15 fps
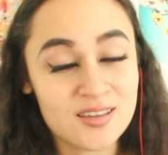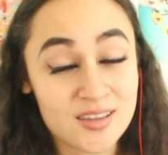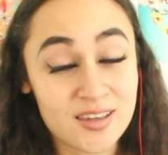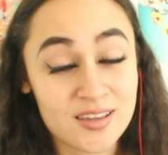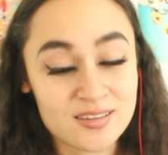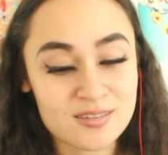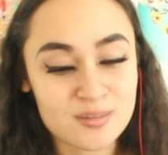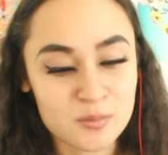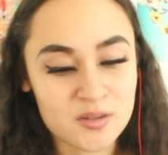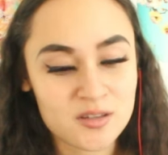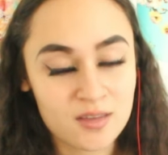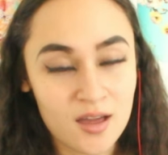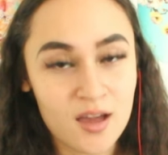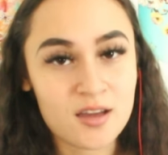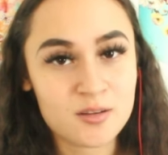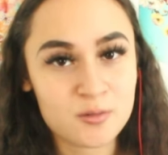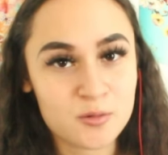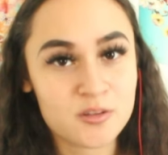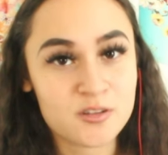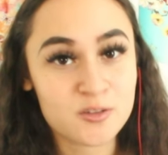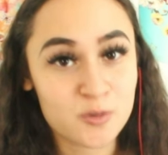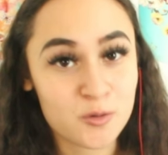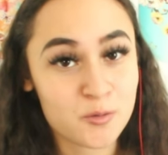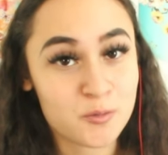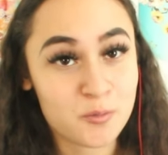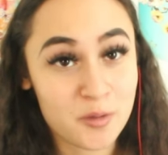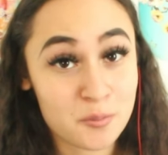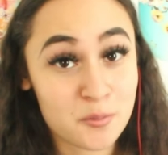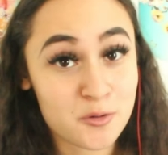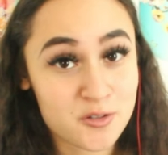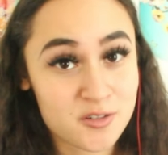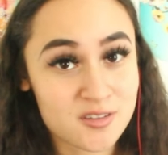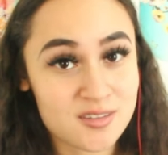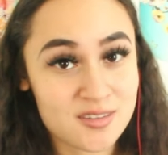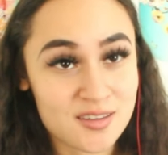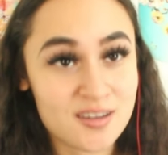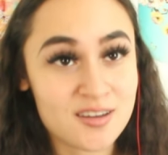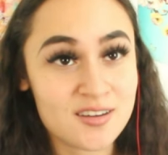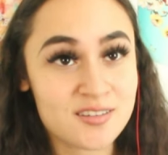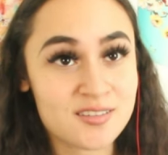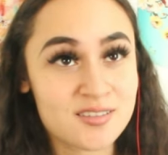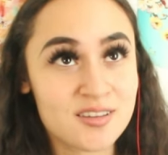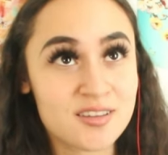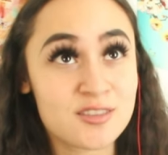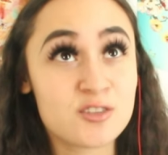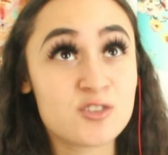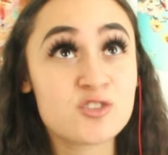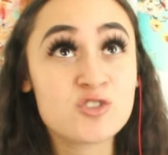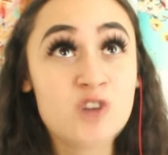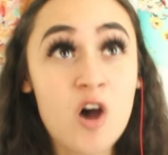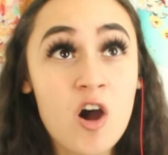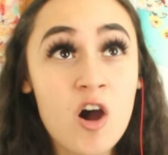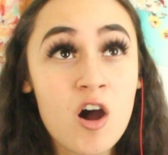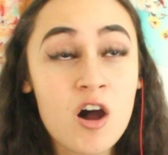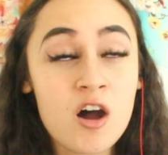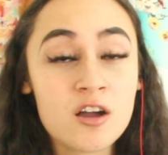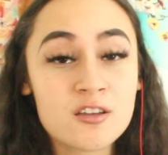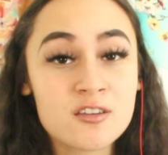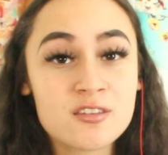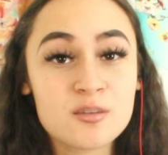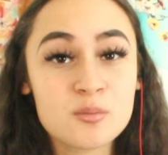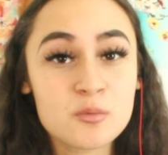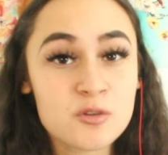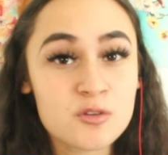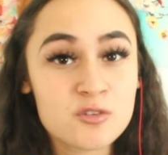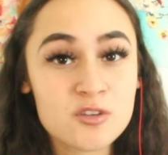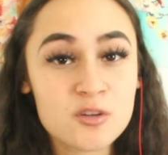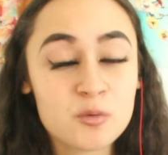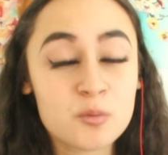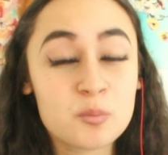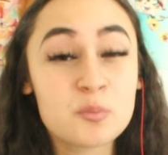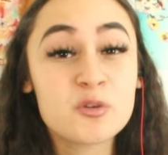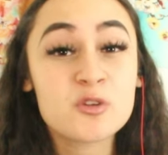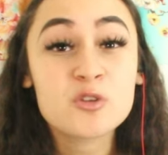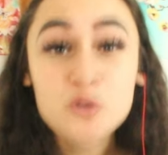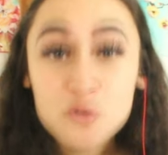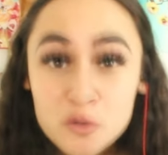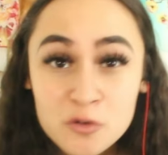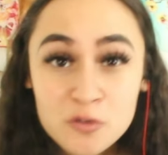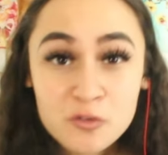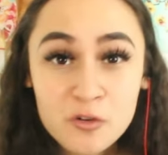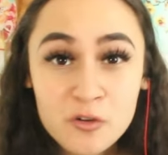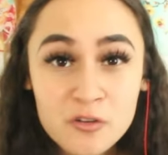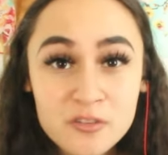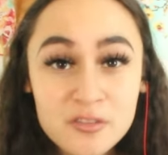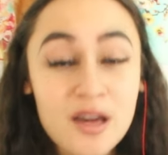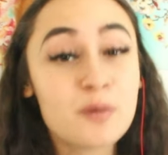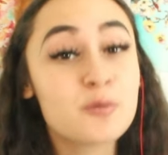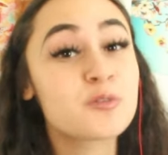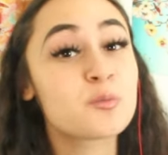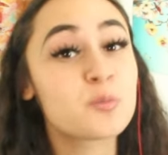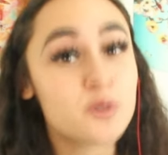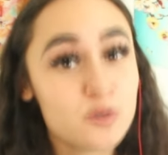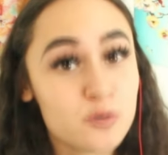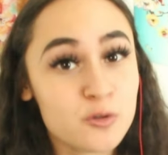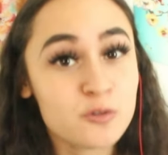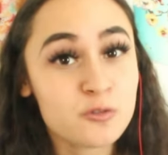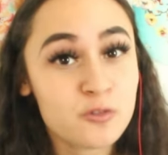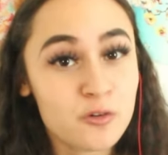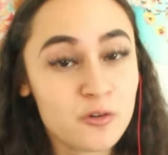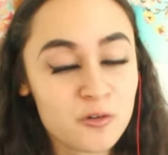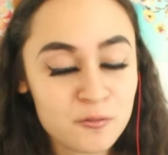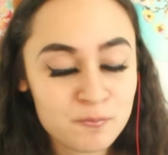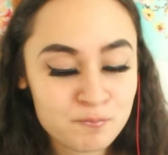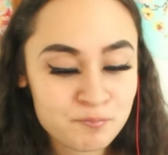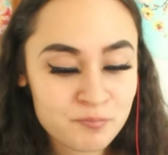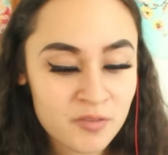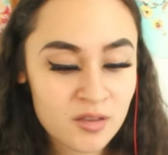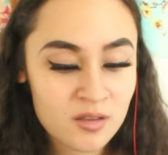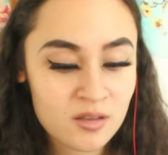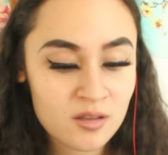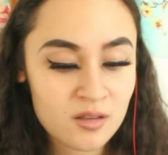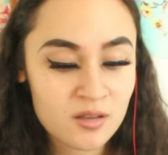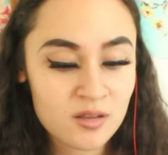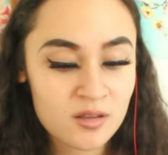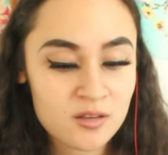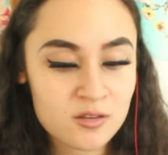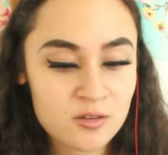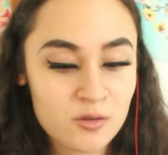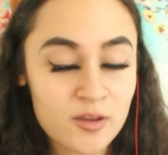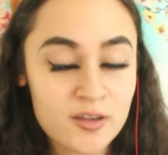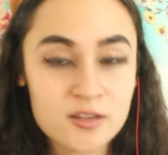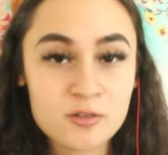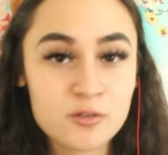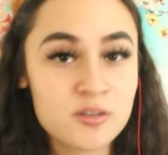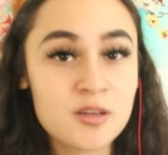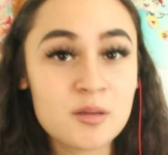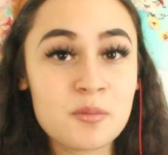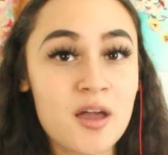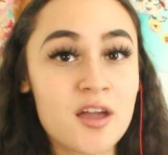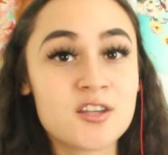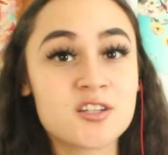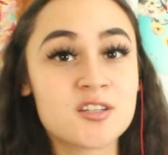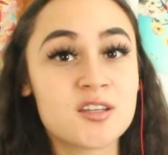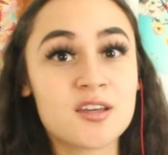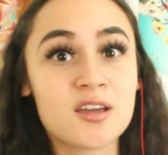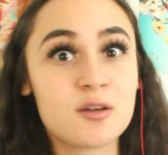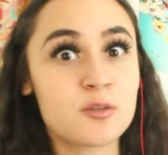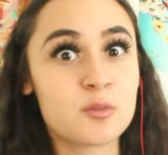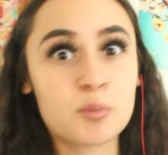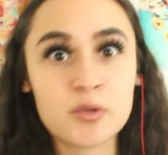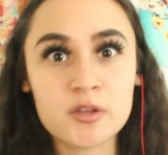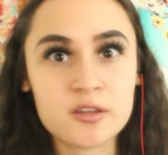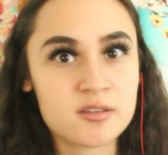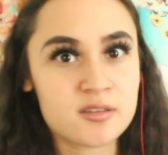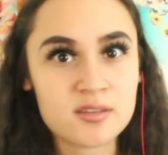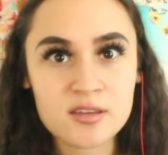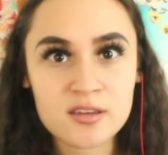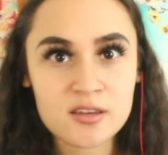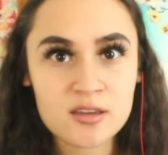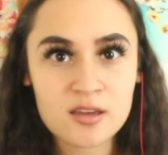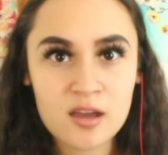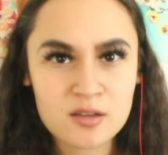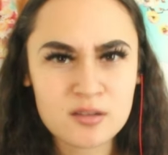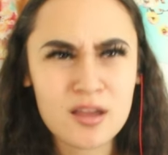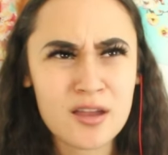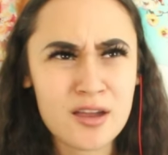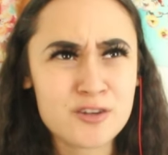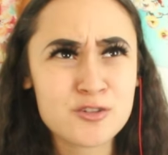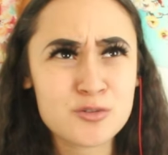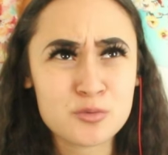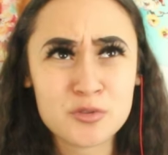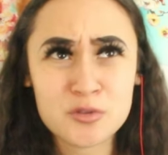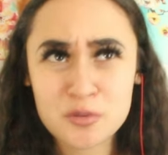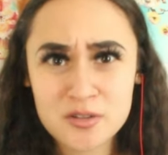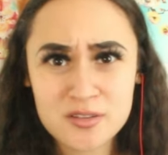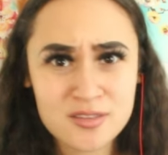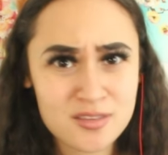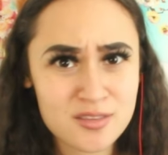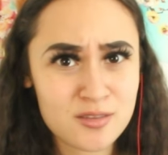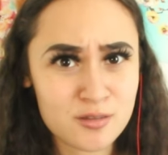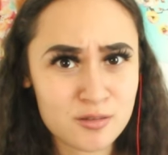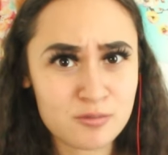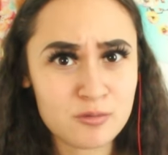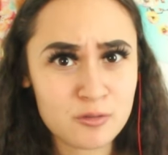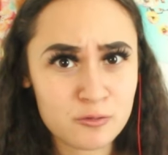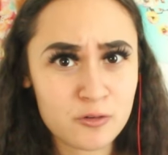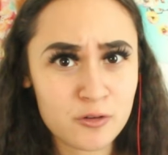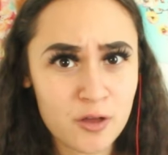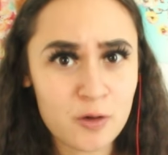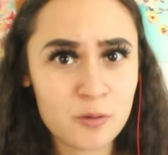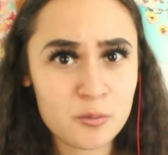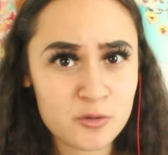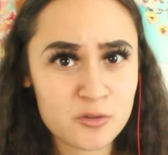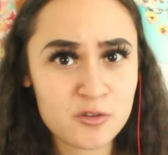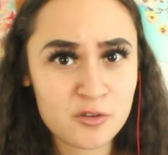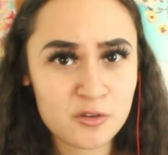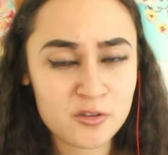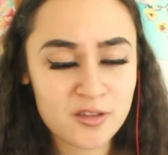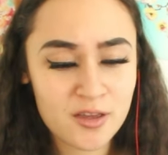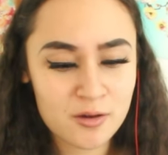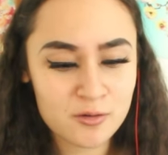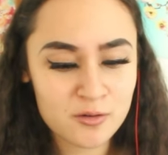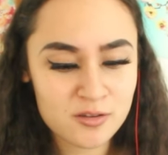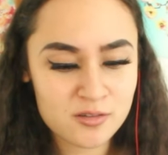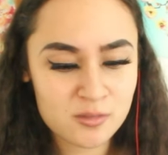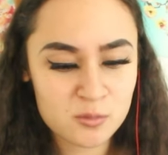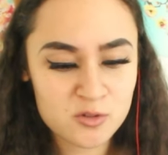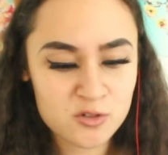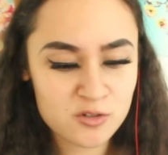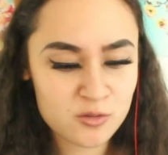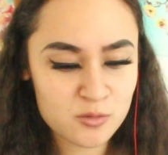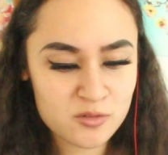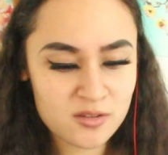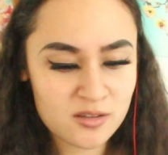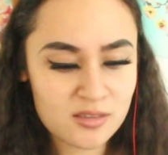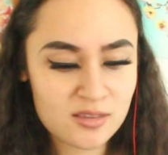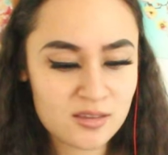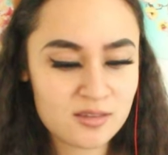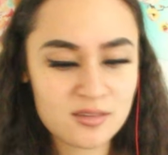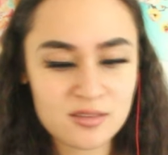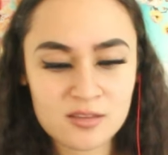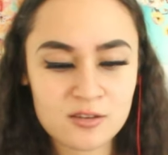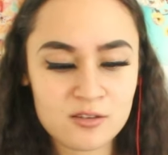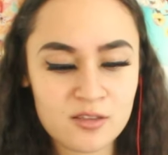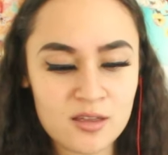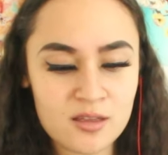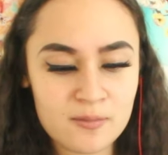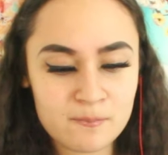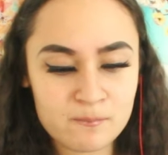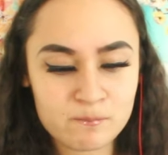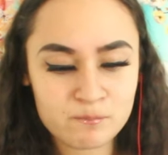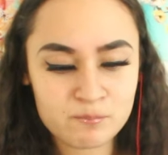it gets to me. Yeah, it really toyed with my emotions there. Like, the songs, the music were beautiful. That was beautiful. So I can only imagine, like, how the play is, like, I actually really want to see the full-out musical now, because I'm sure there's, like, things in there that